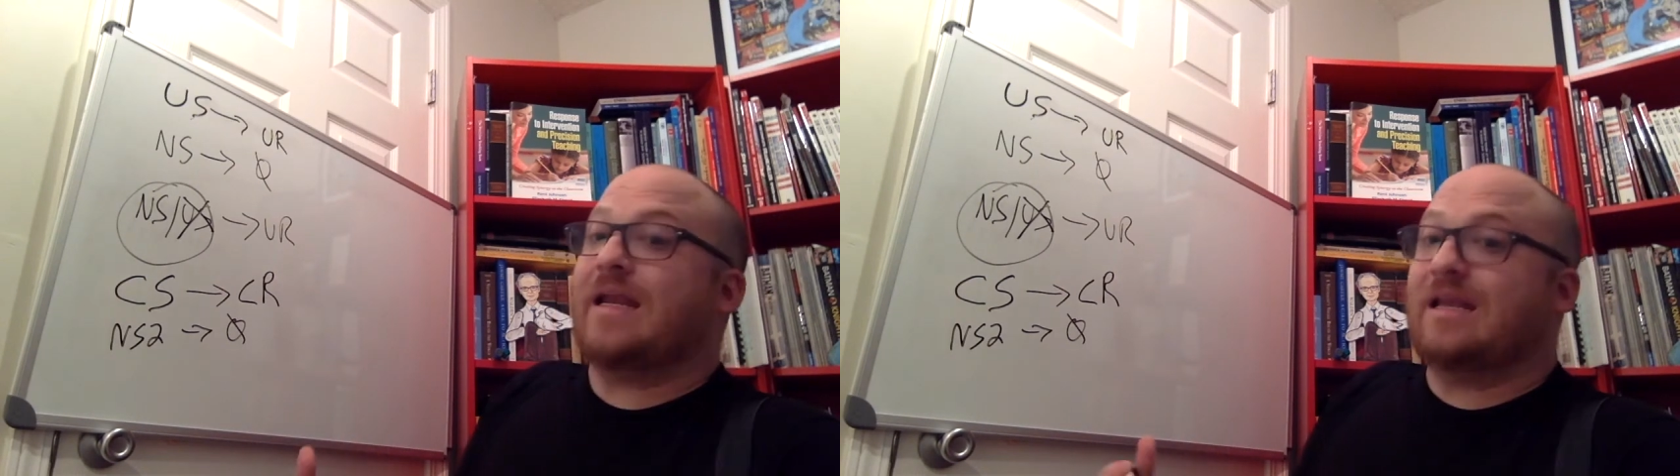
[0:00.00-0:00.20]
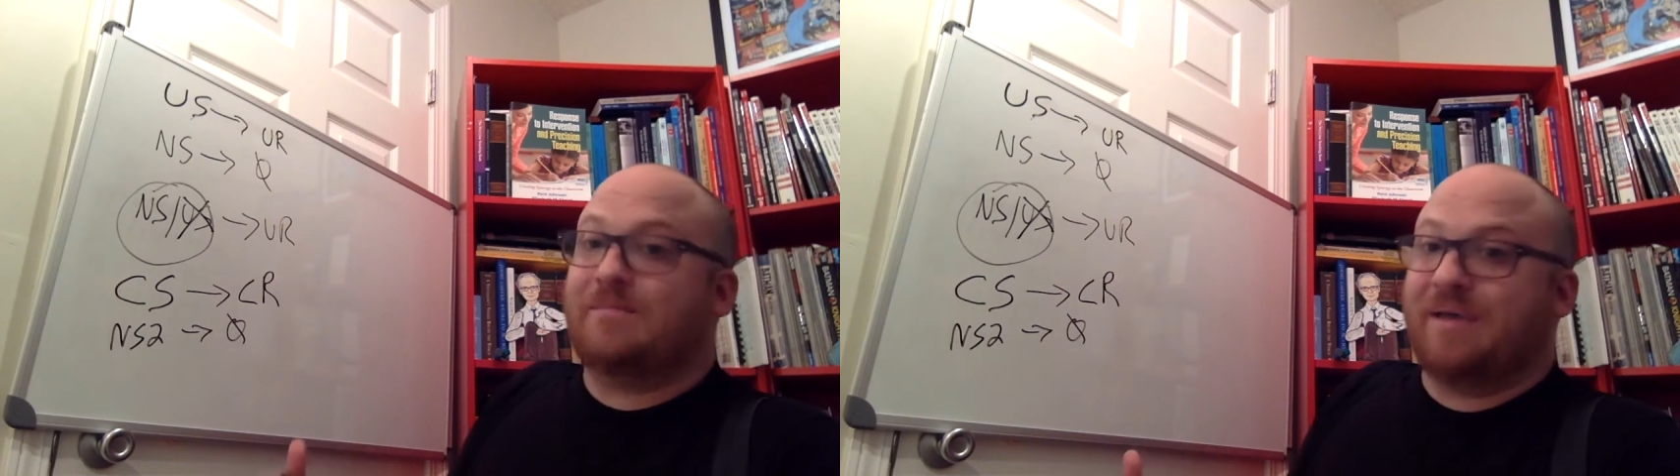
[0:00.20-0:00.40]
to
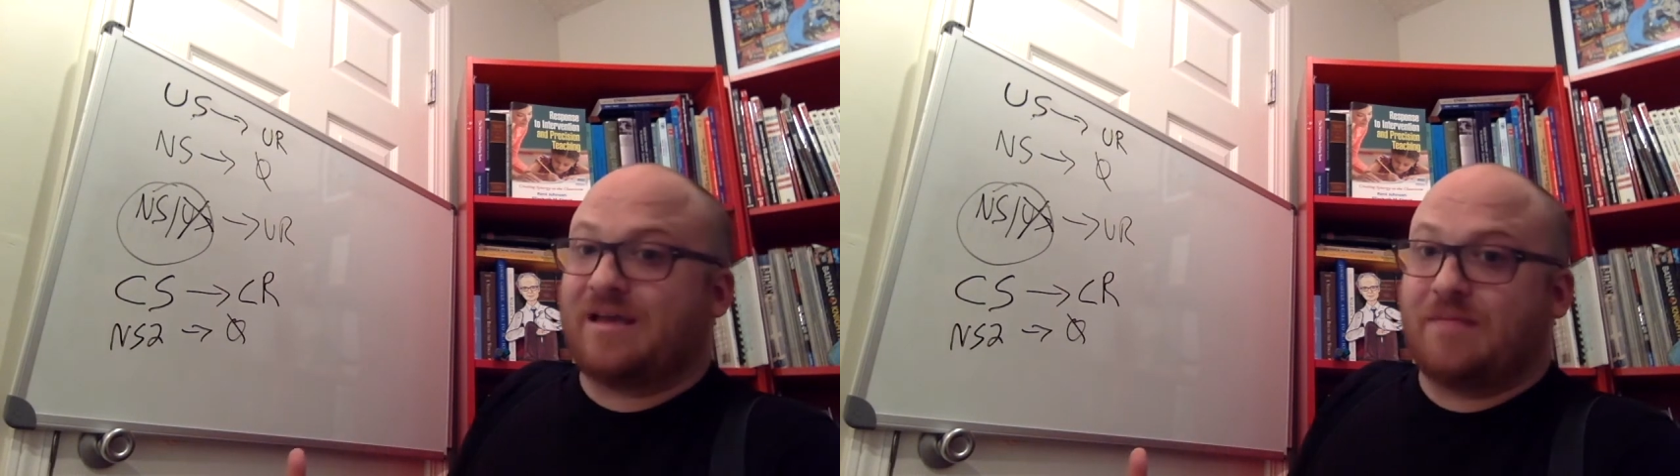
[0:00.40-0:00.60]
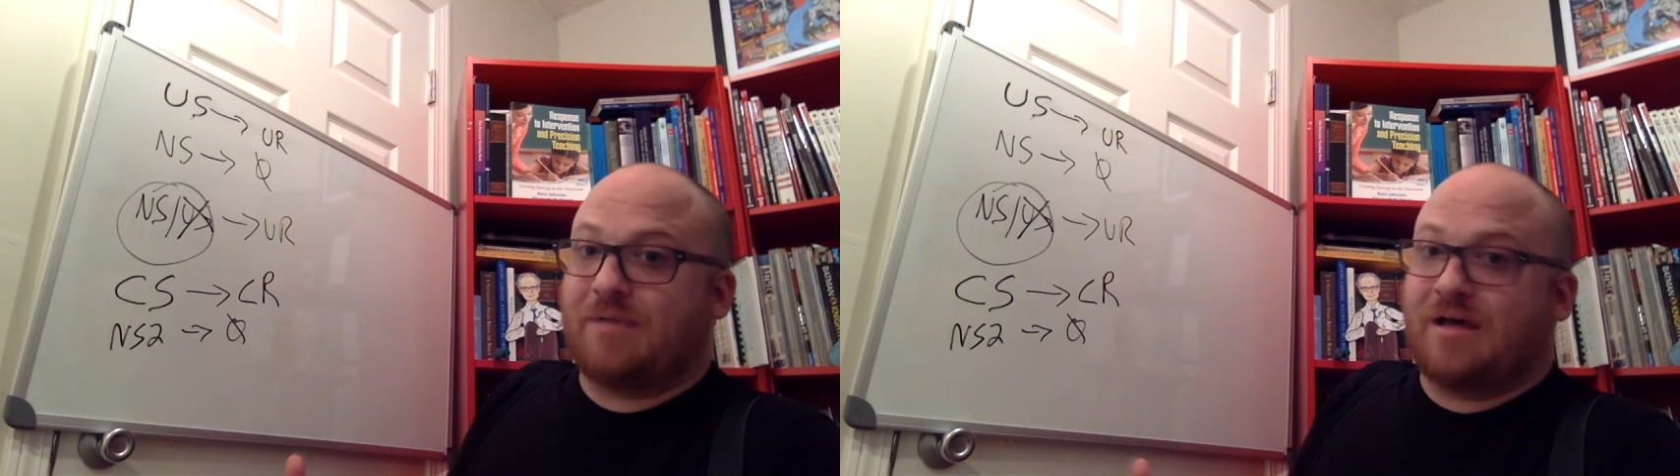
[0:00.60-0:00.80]
pick up
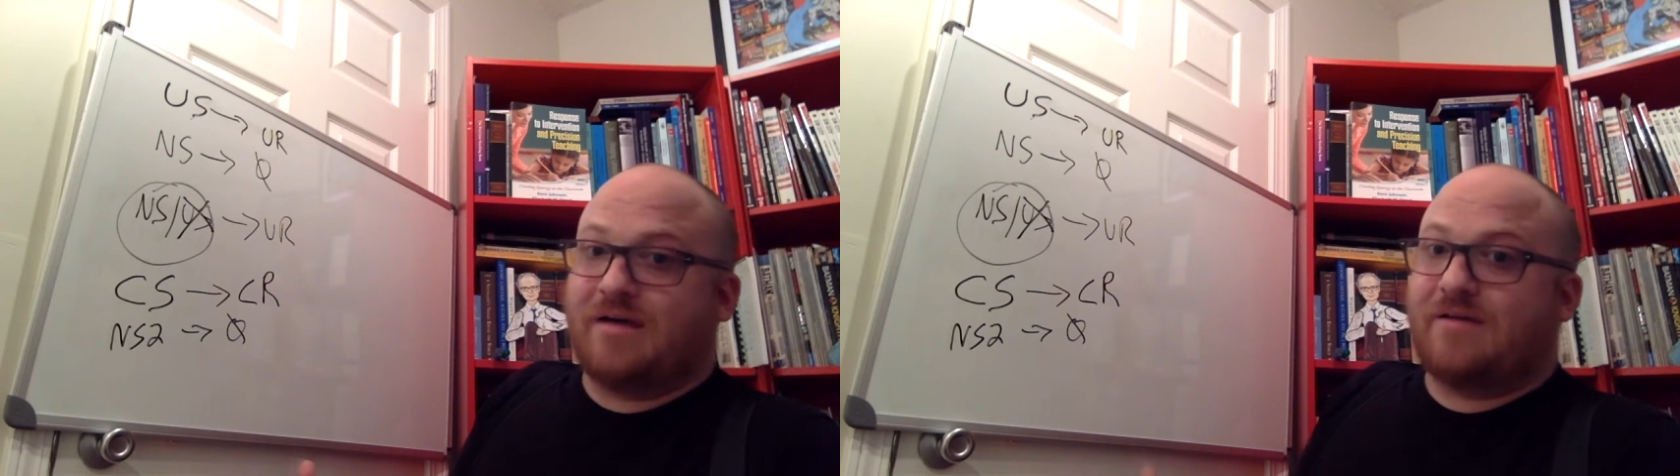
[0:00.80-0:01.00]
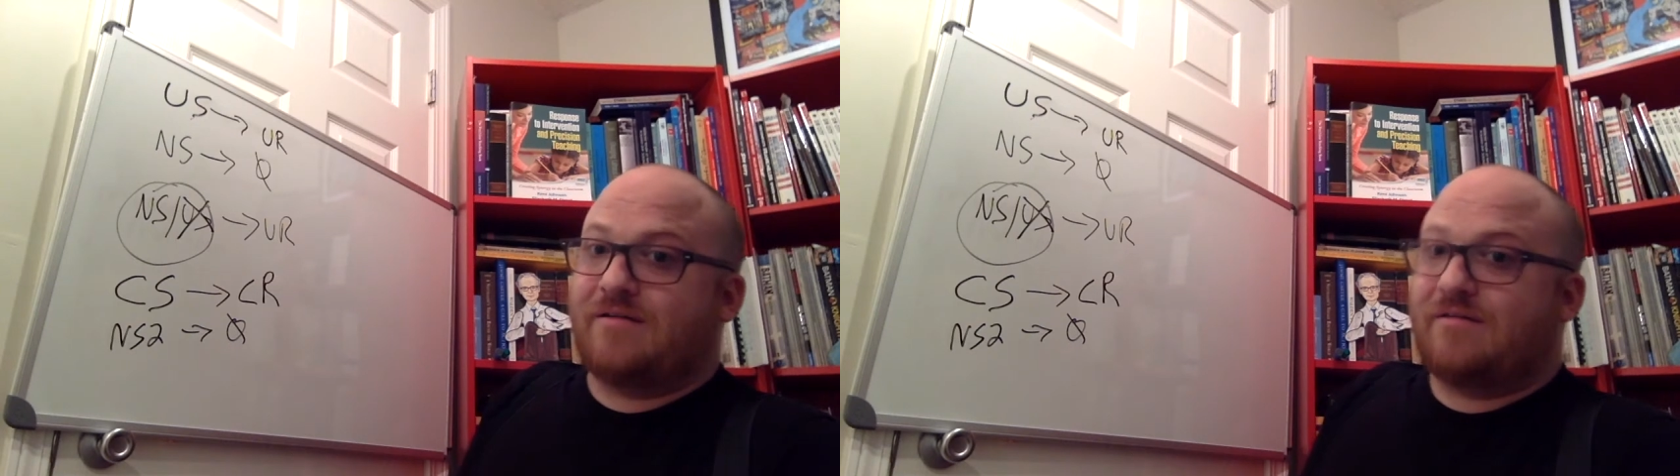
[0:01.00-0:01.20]
on
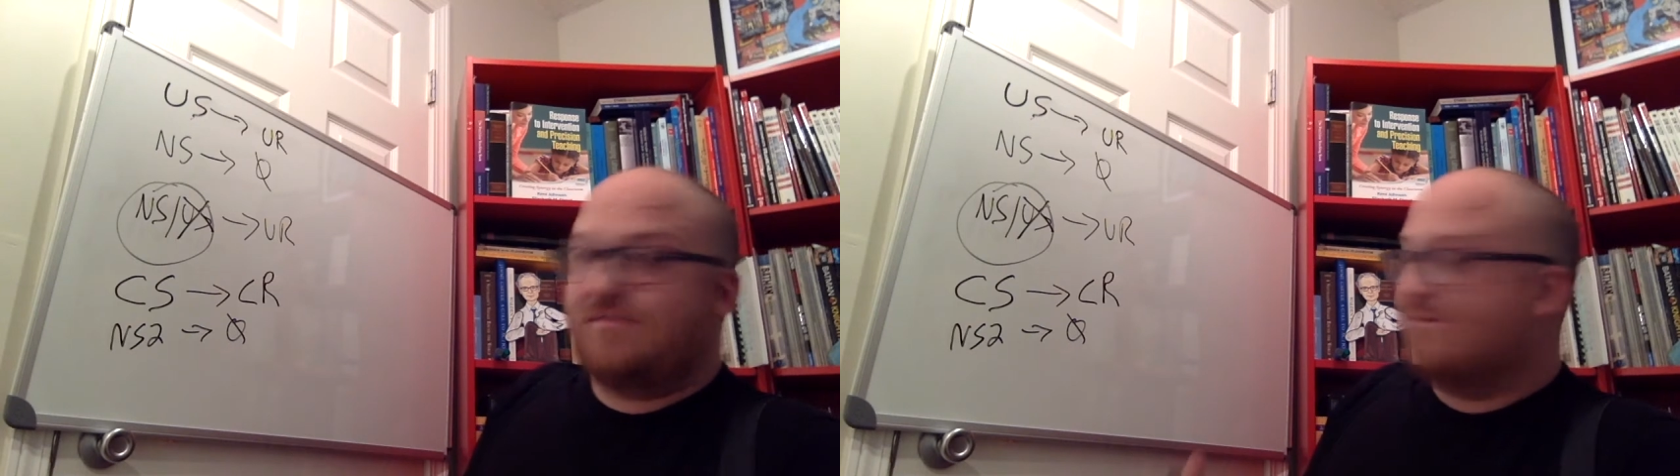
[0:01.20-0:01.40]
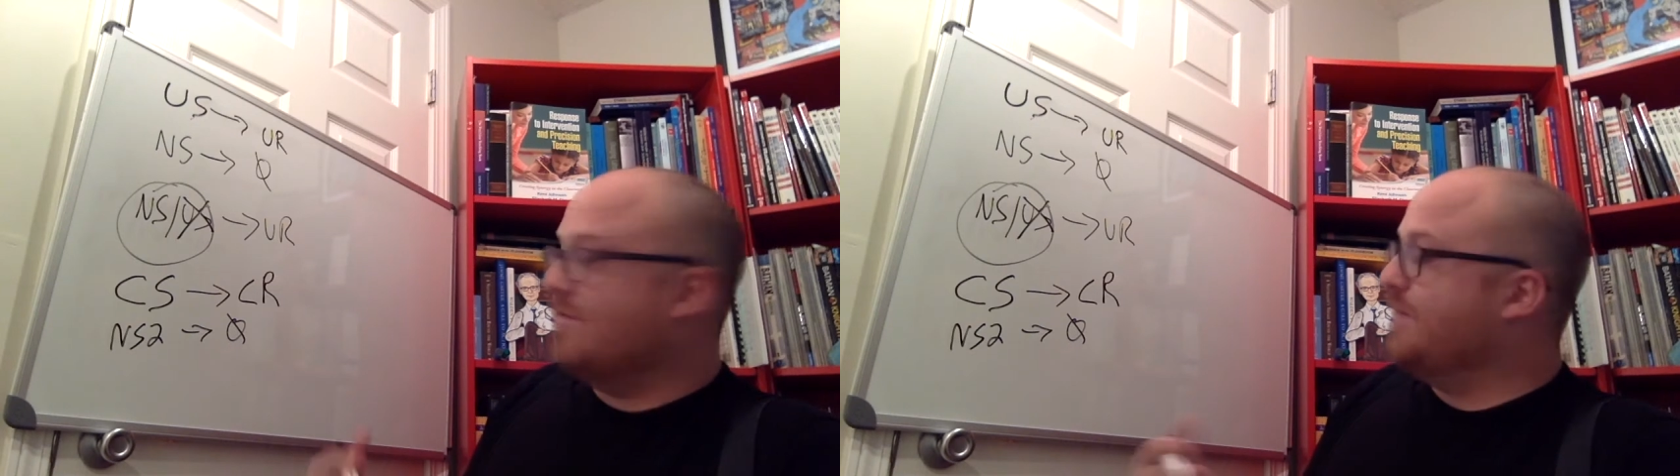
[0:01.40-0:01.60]

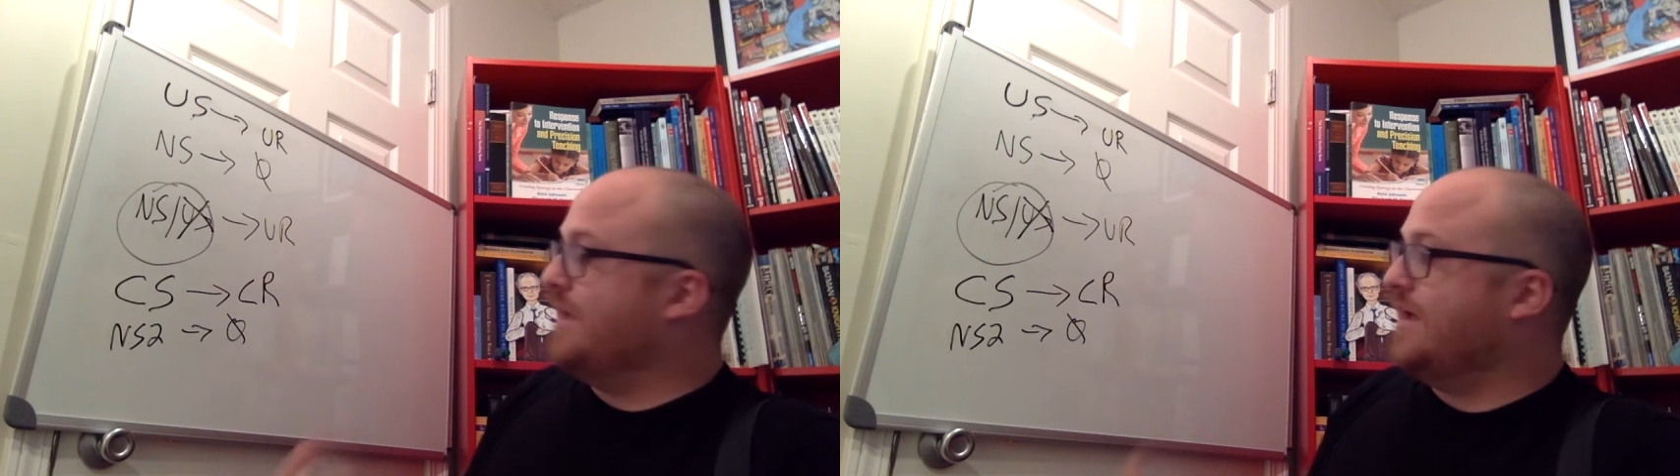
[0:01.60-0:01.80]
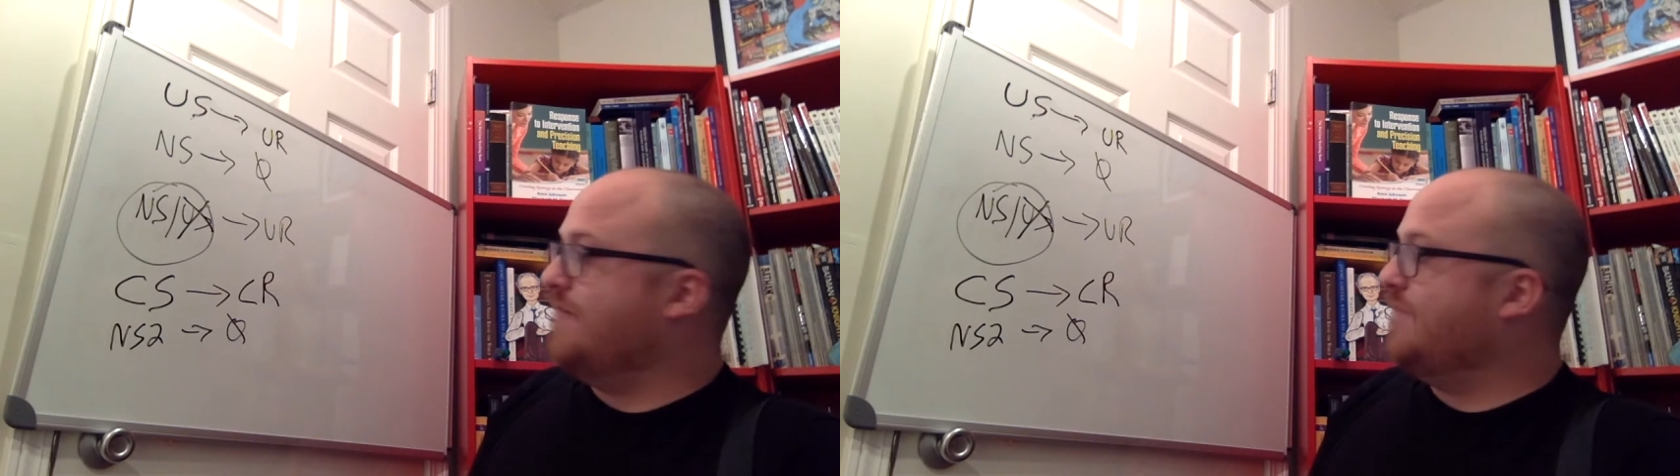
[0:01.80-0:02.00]
or
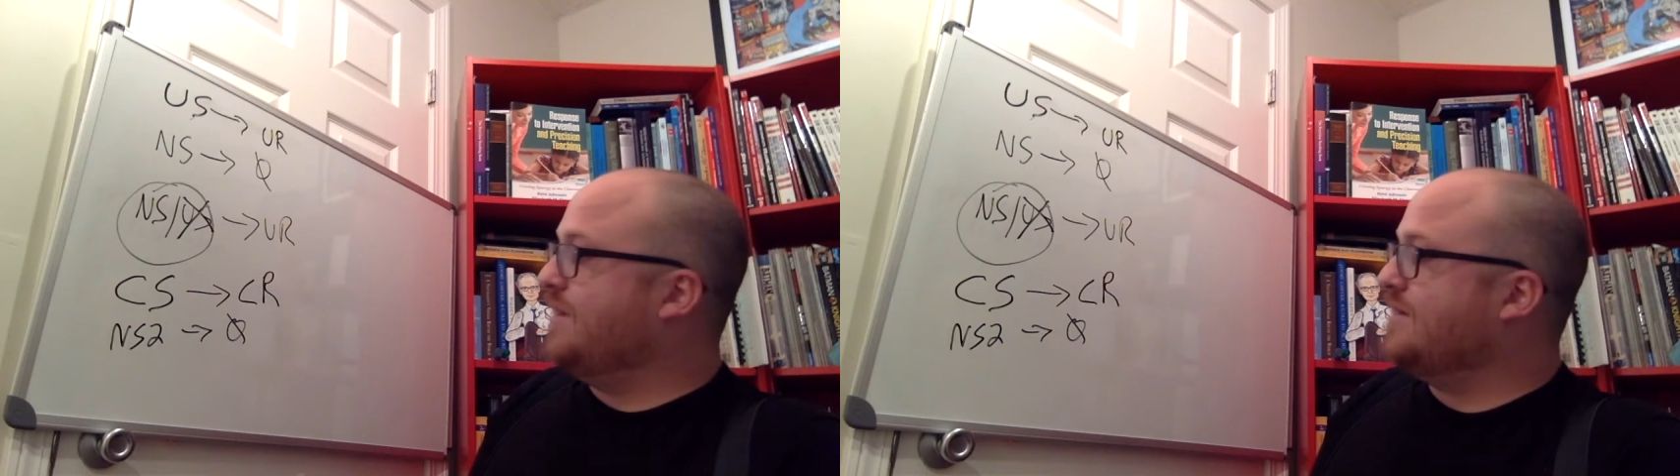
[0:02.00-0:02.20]
behave because